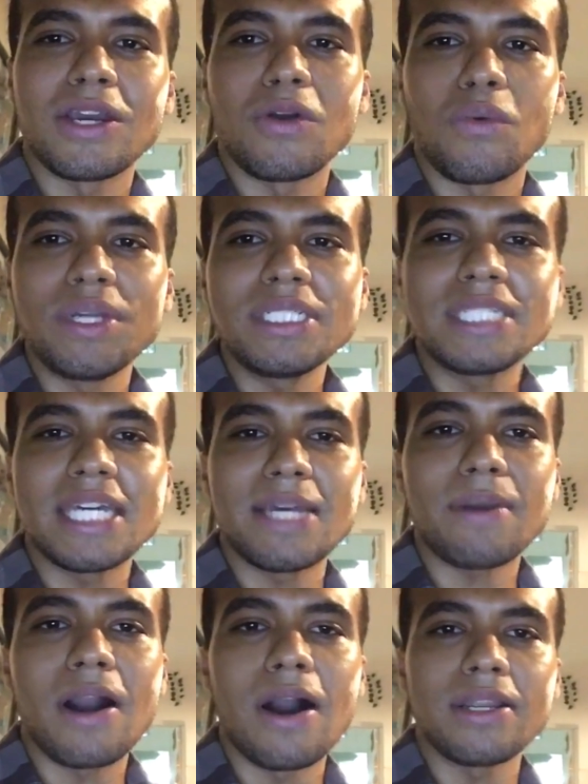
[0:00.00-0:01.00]
We see
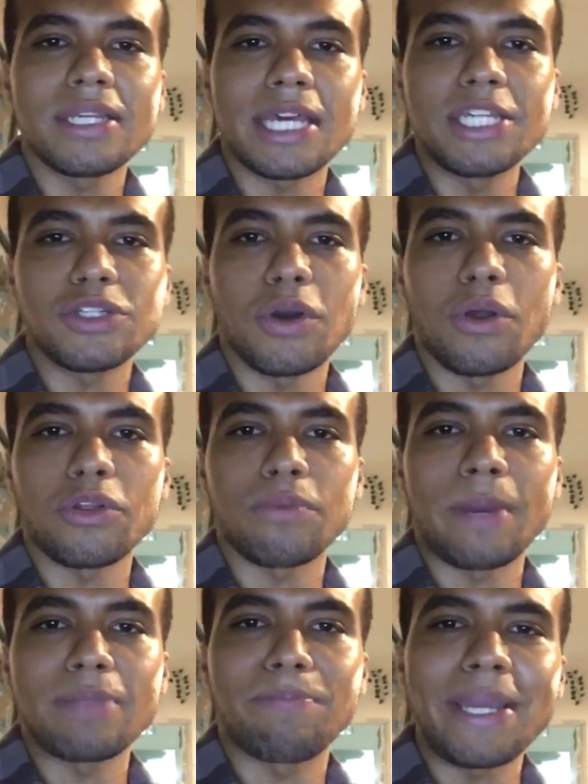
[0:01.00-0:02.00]
them calling each other
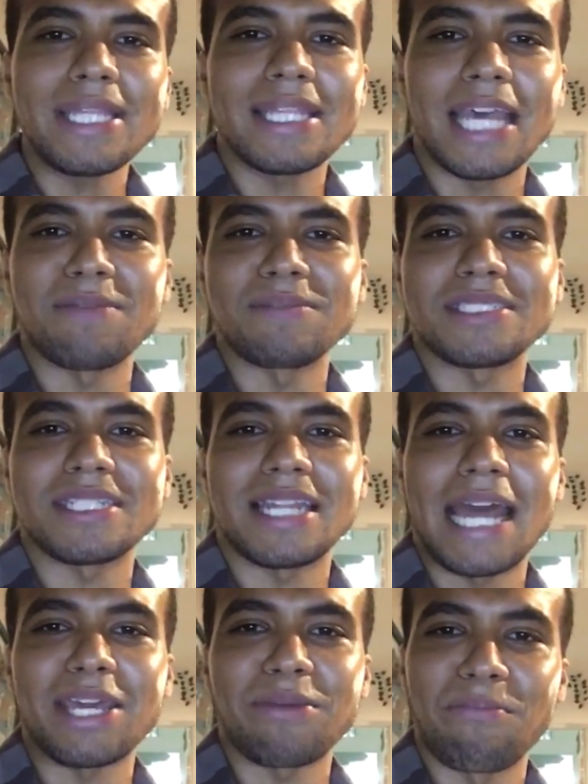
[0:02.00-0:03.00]
by pet names
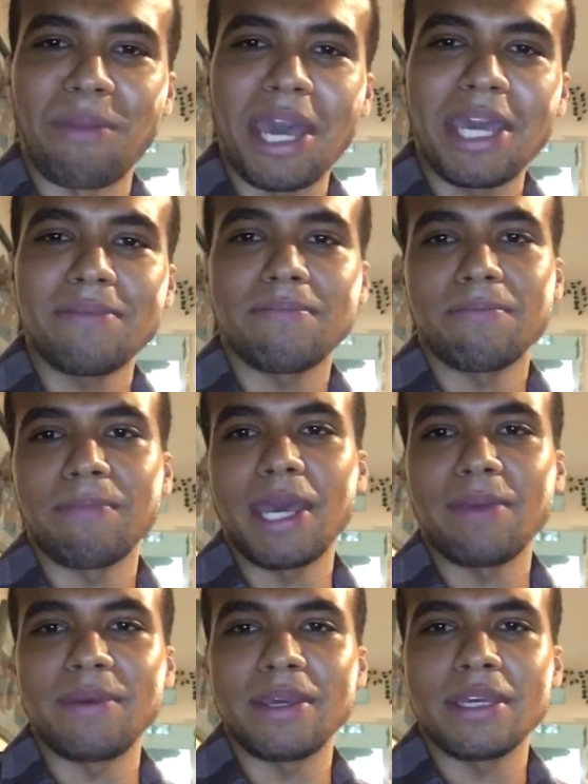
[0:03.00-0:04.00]
like babe,
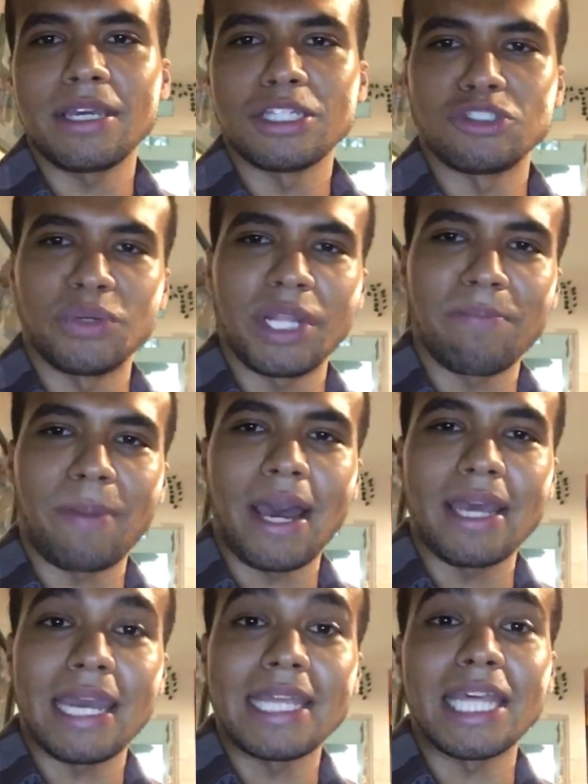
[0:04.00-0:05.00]
baby, sweetie
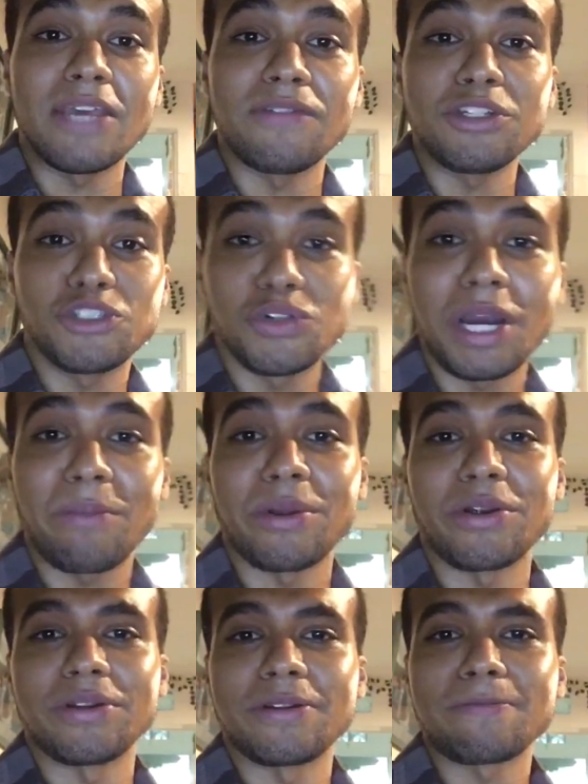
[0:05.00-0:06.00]
pie, and even sugar bear.